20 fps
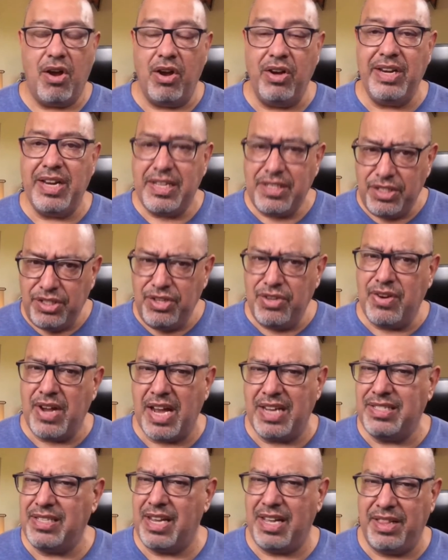Unless you
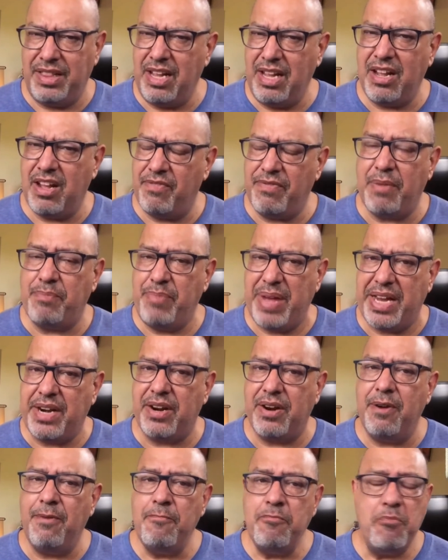guys can think of a
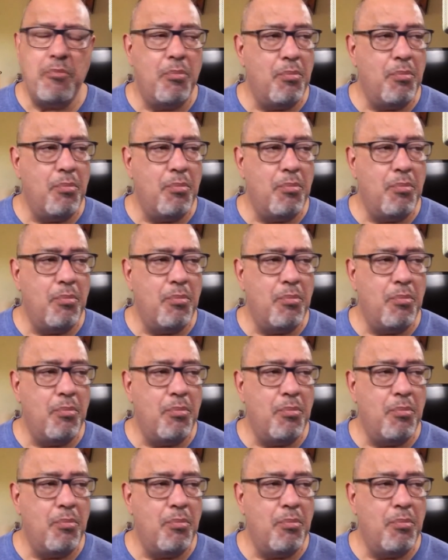better,